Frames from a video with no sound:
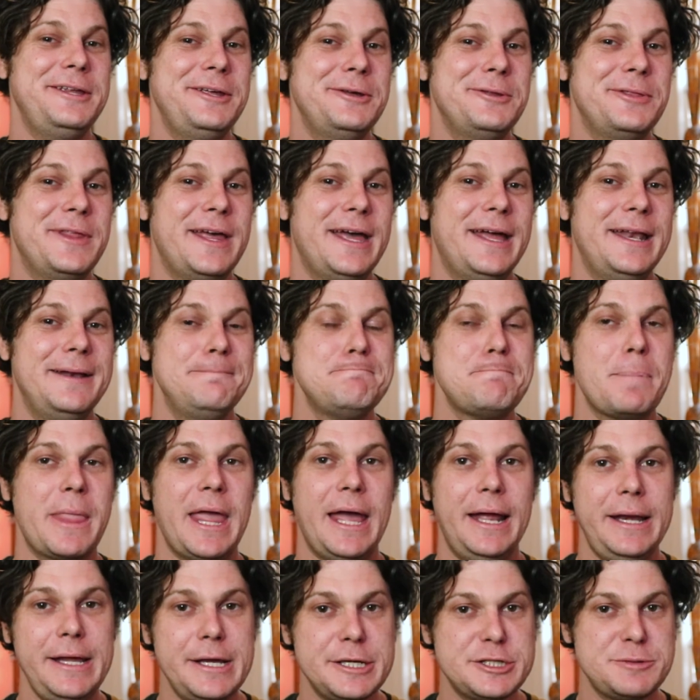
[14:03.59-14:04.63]
you that
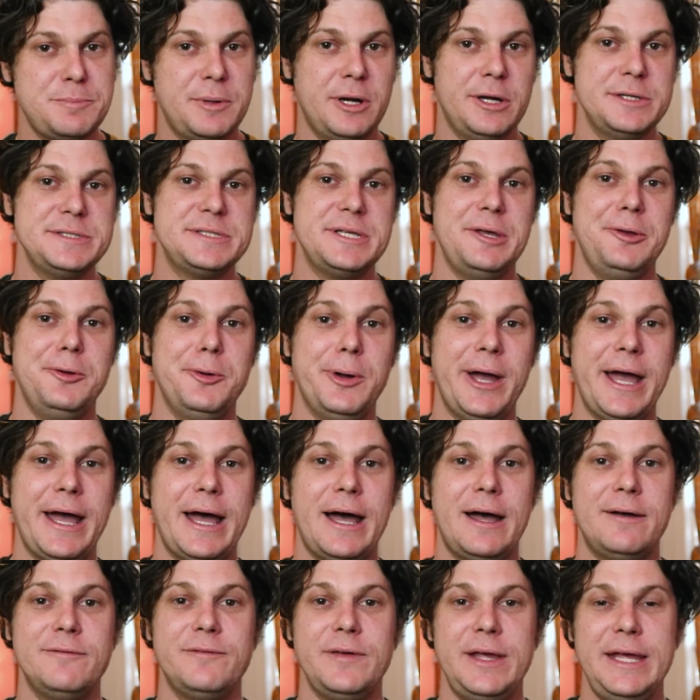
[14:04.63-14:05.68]
any experience that you
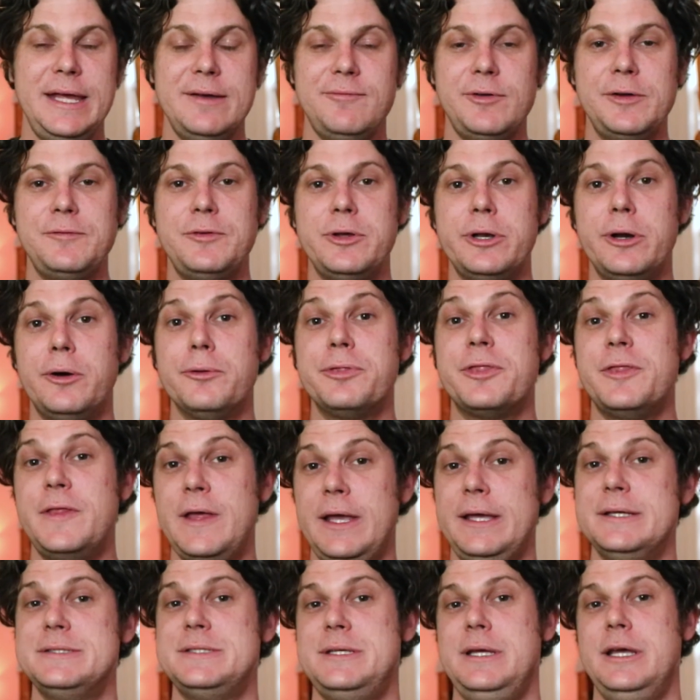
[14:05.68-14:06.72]
have, even if you don't
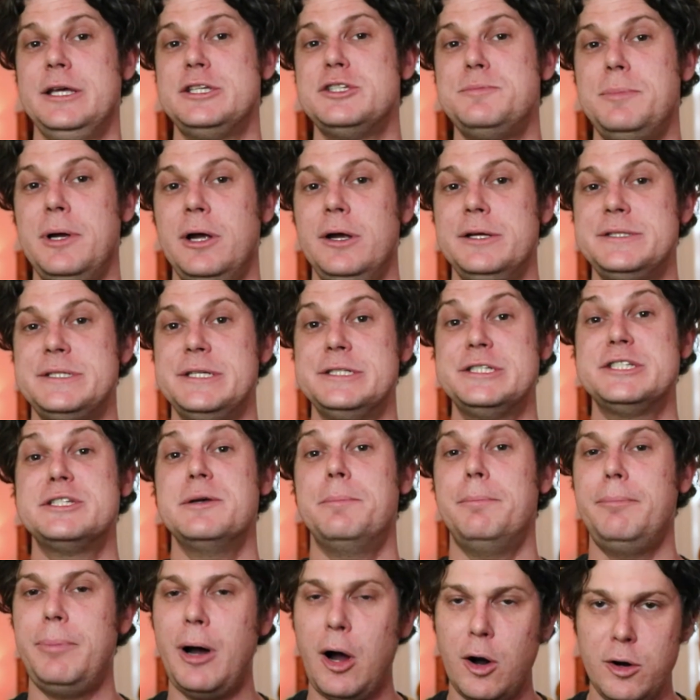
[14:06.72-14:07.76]
think it's the experience it's
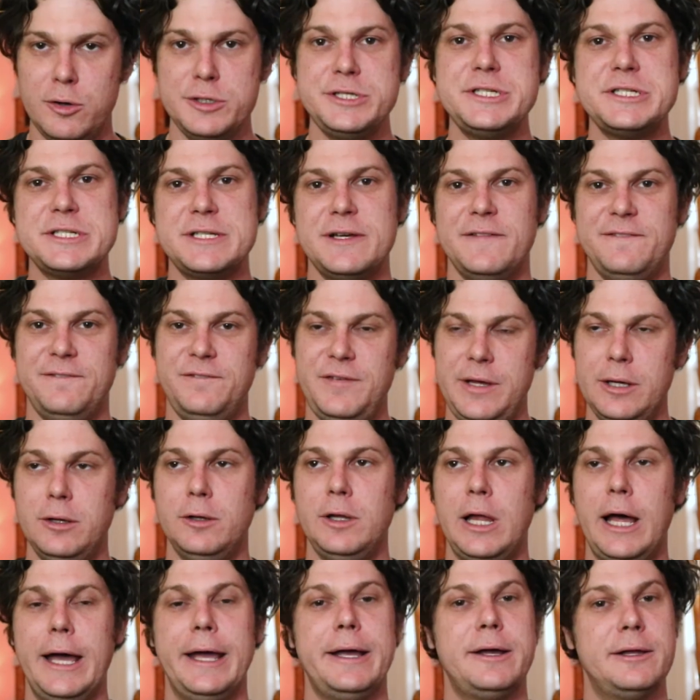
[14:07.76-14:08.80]
supposed to feel
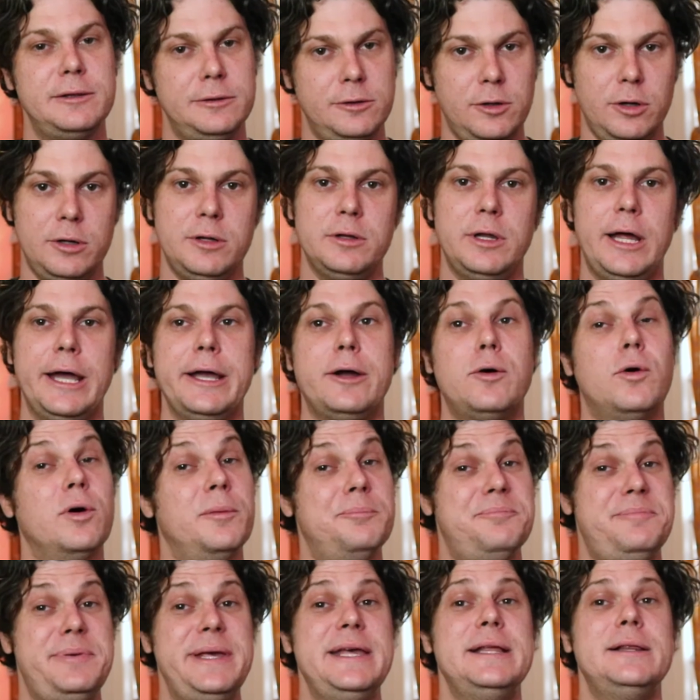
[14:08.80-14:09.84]
like, look like, or
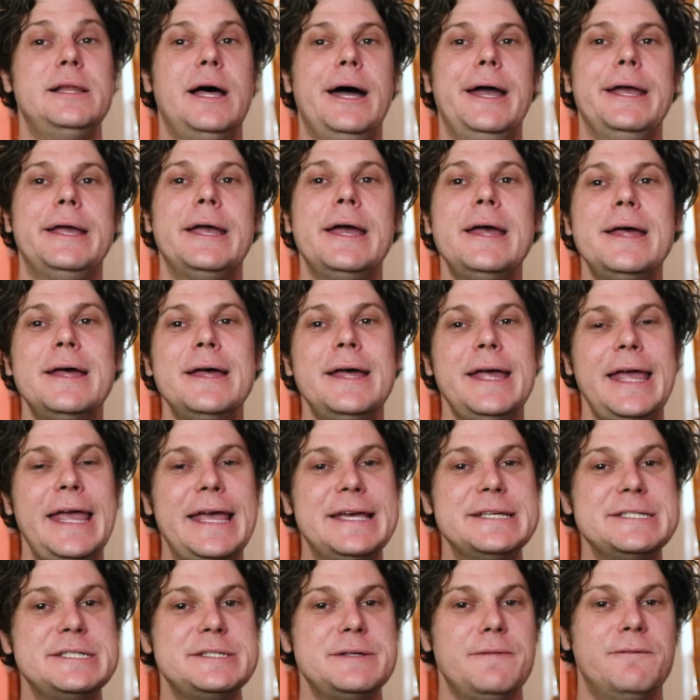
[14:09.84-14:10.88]
be like,
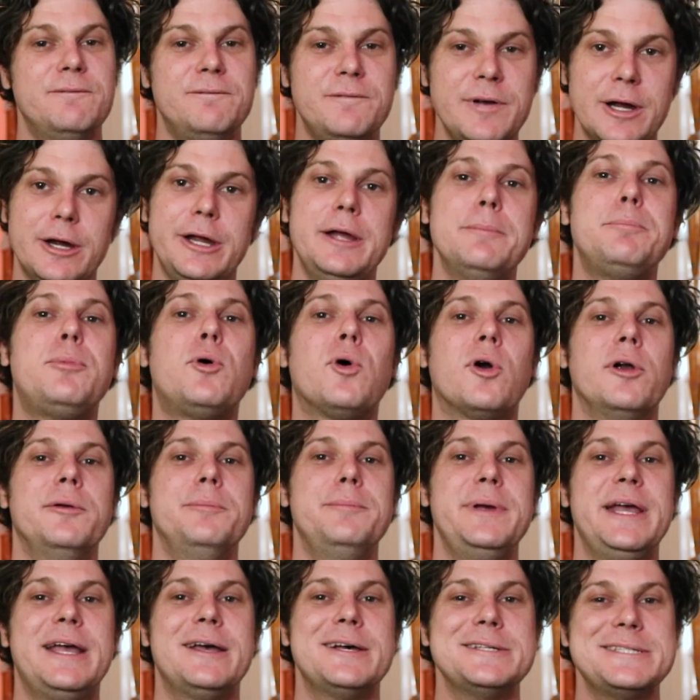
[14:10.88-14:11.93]
is very important
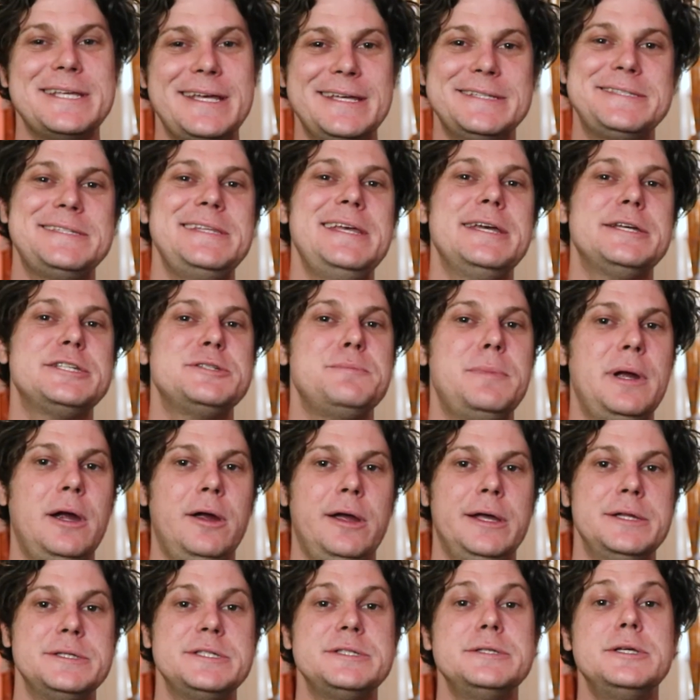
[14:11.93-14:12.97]
because it's the
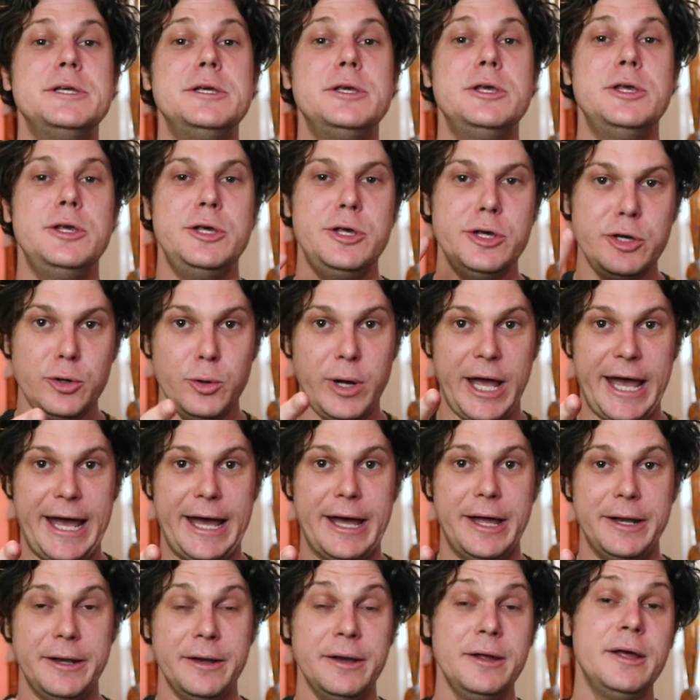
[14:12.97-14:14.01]
experience you
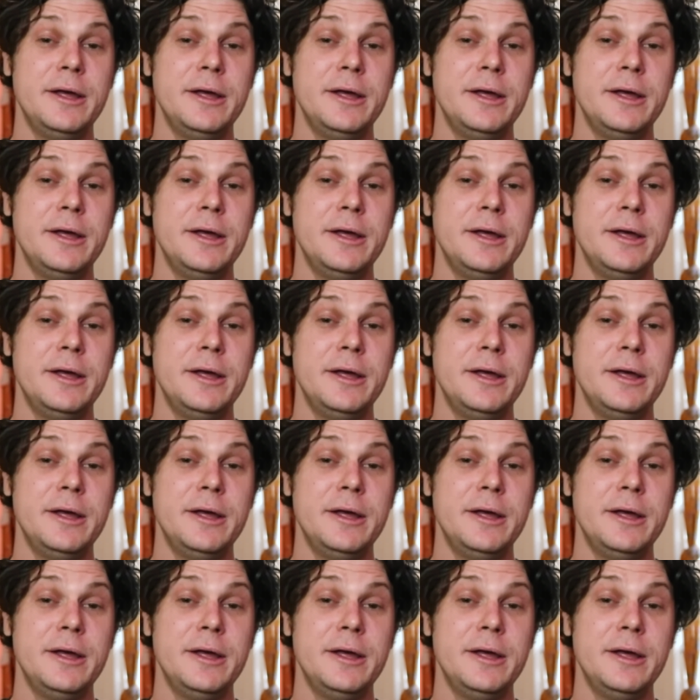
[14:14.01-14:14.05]
had.